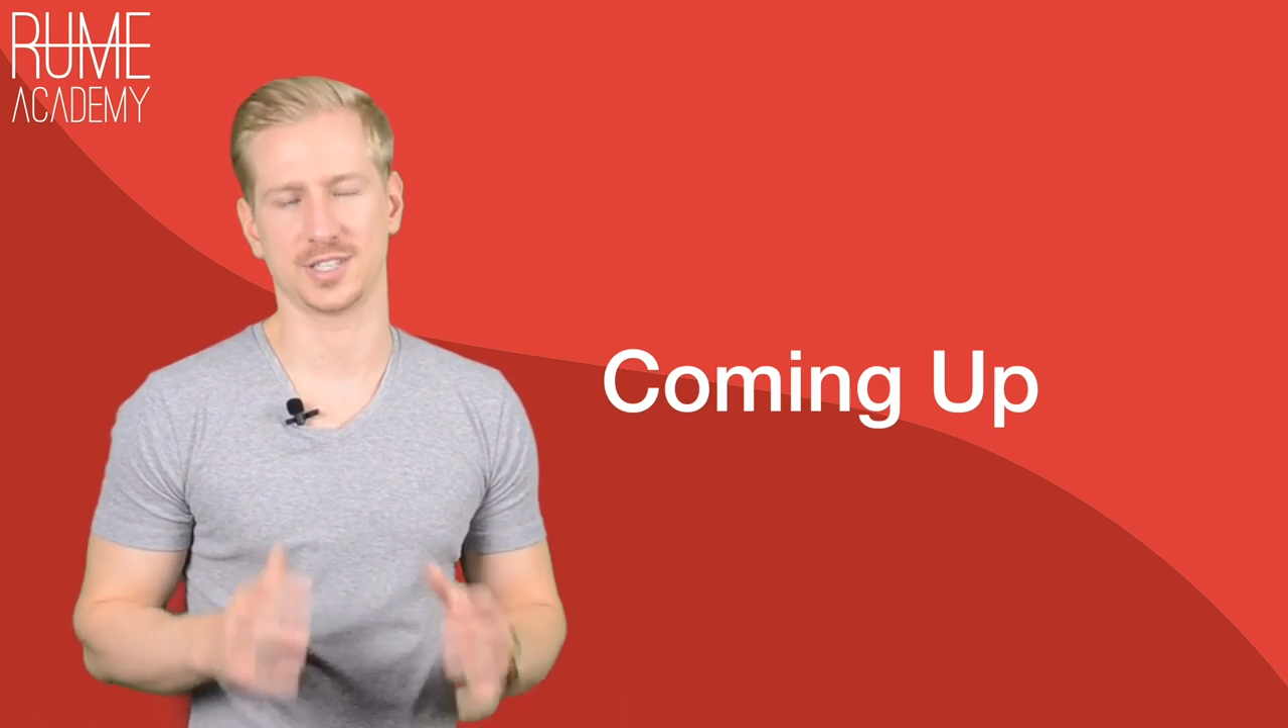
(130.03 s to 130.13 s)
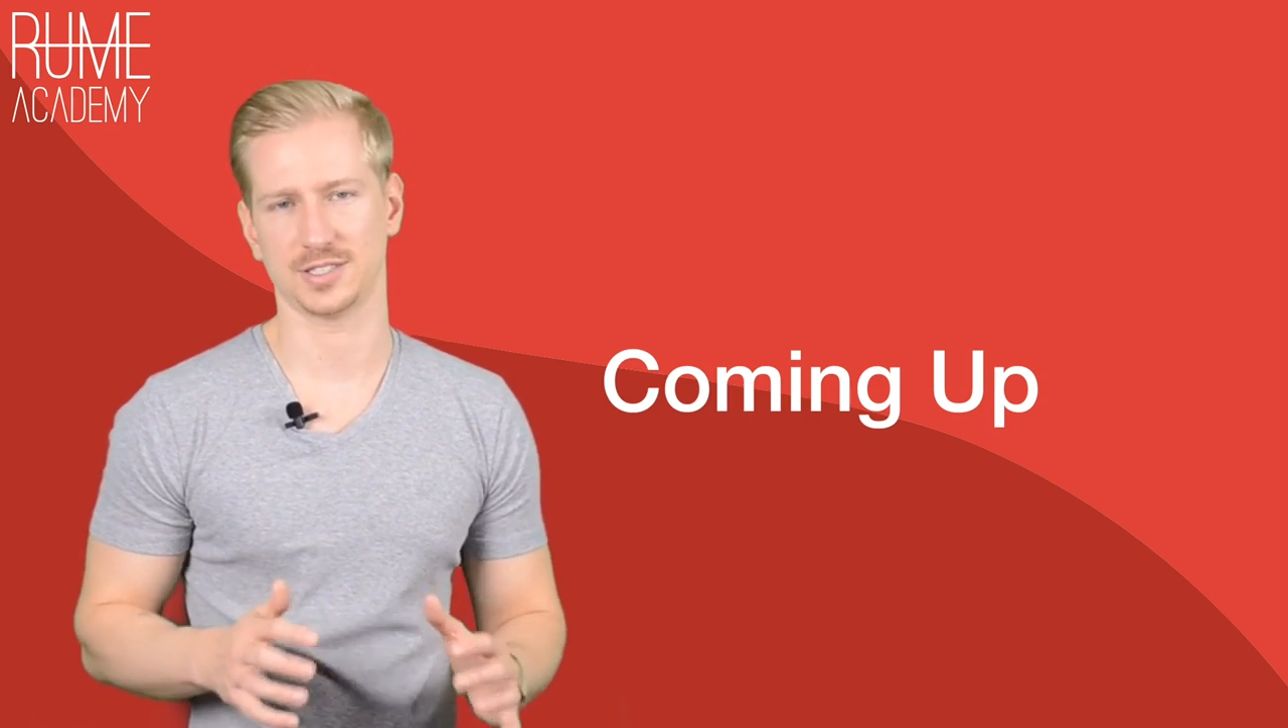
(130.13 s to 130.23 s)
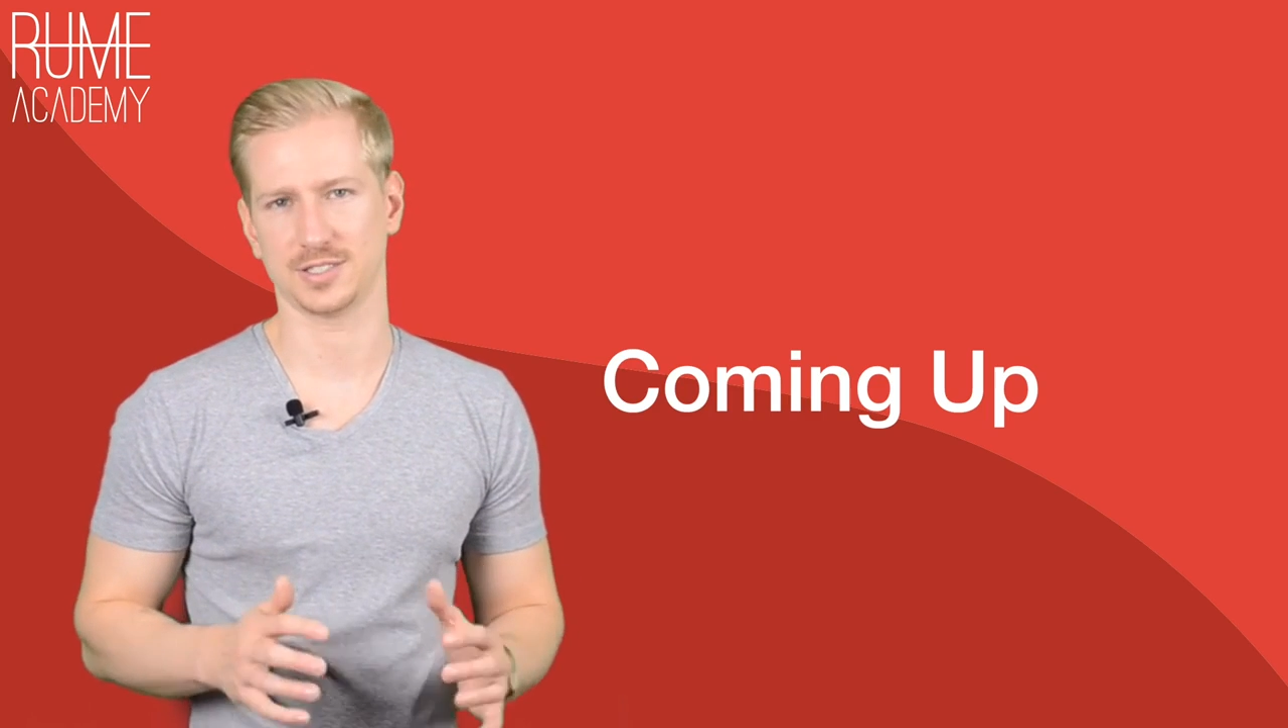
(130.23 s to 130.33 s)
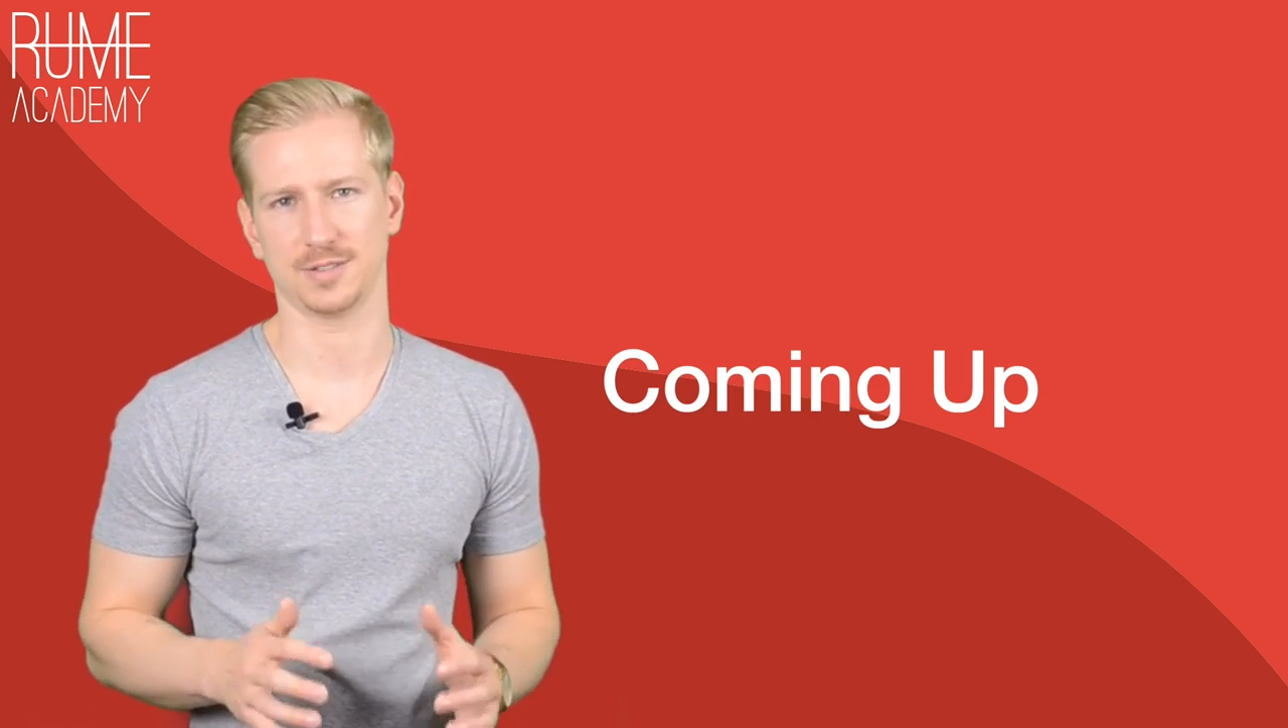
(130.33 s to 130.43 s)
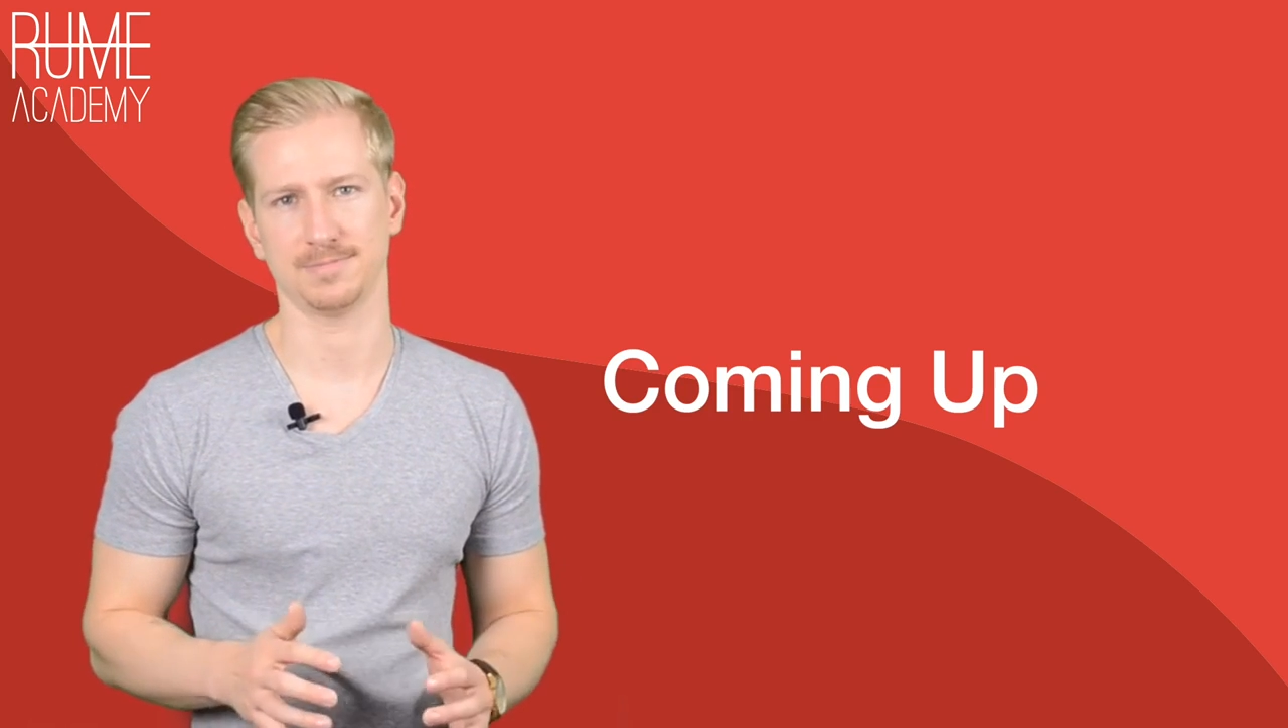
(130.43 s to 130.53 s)

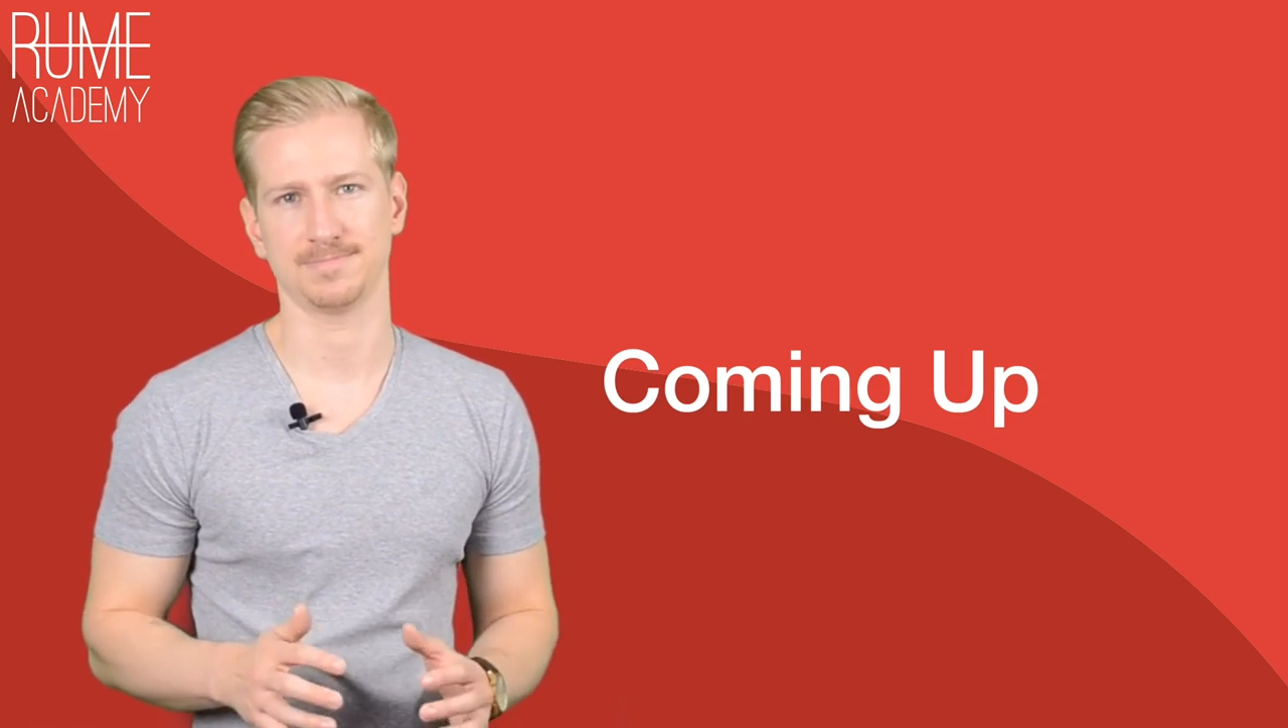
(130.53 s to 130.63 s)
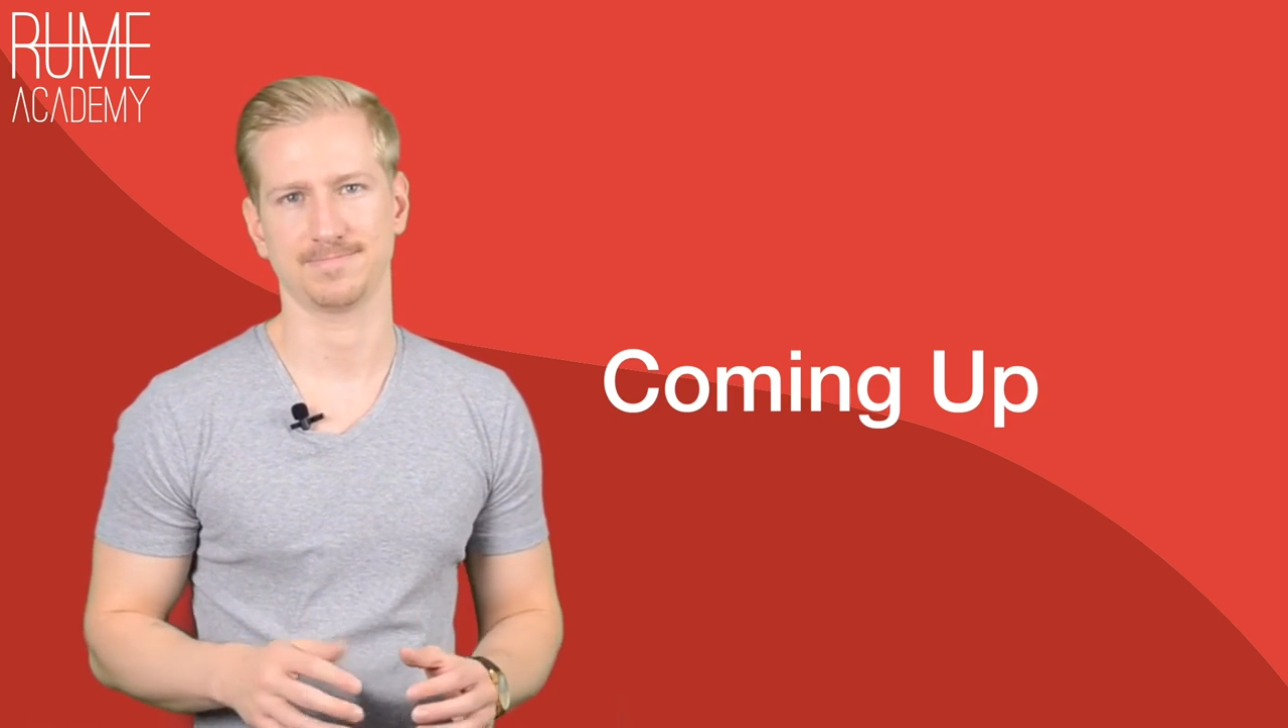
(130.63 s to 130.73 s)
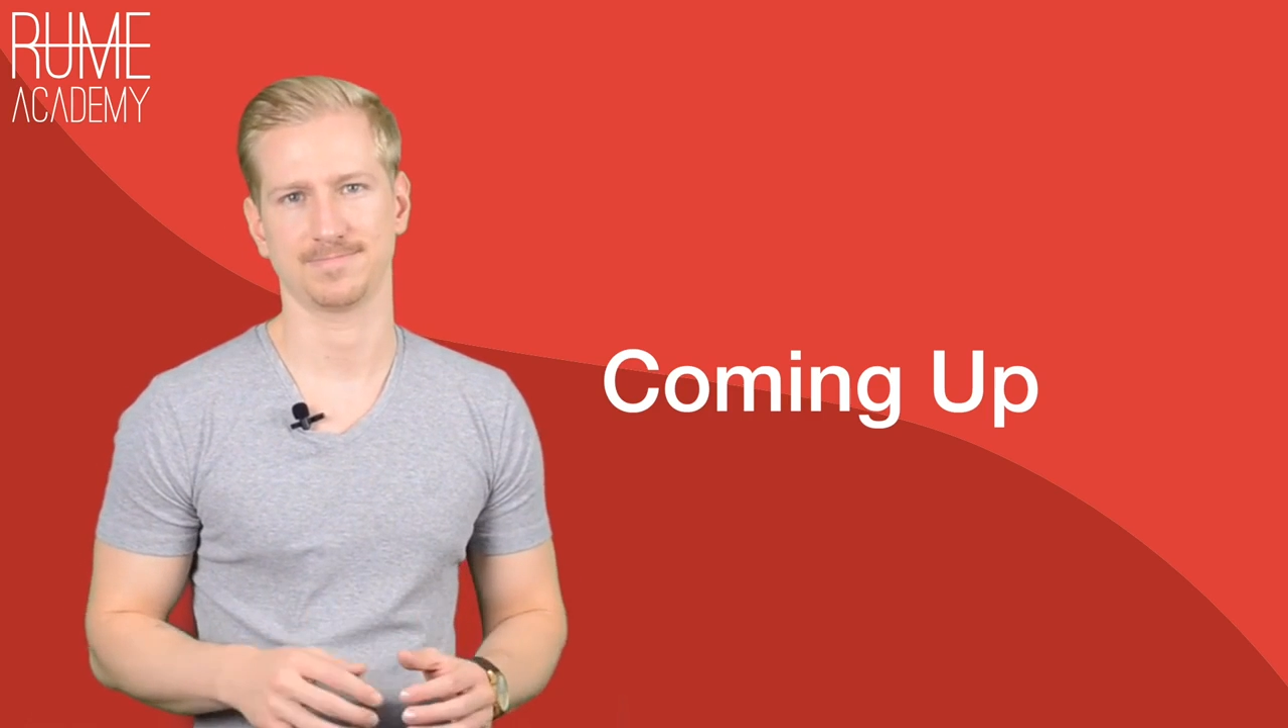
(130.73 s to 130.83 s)
system.